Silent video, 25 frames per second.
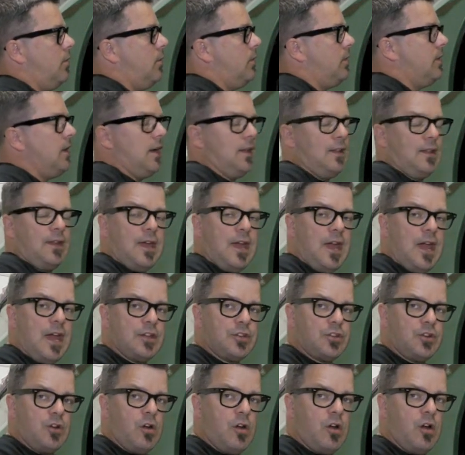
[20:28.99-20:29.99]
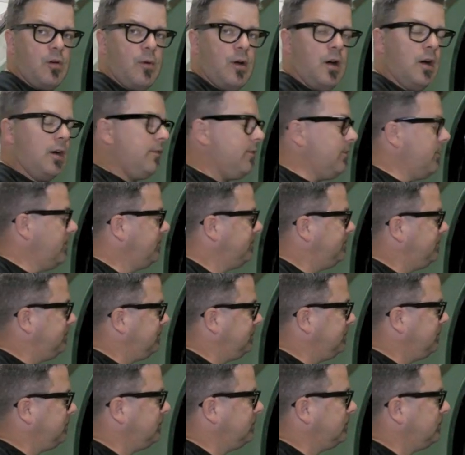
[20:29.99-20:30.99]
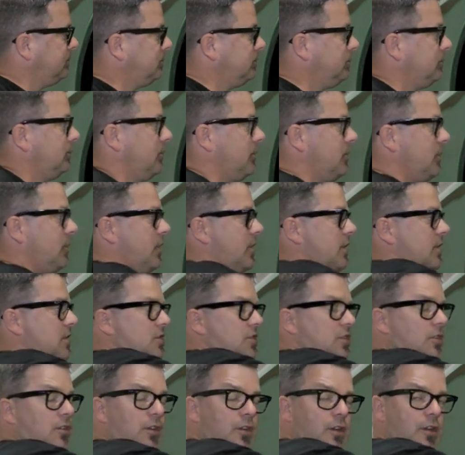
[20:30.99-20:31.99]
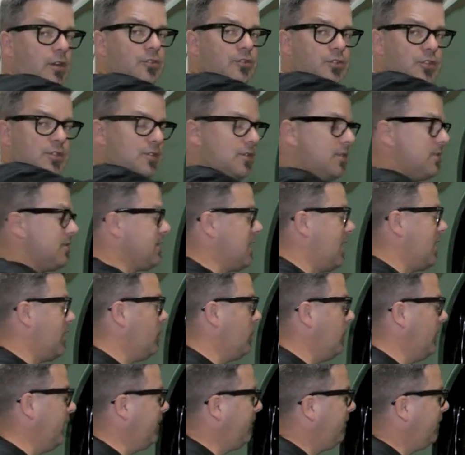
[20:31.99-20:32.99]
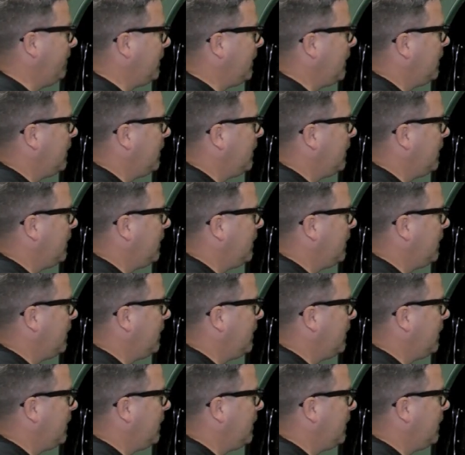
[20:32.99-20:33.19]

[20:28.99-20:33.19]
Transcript: we take the caster arm off. It's still here, just it's out of the way.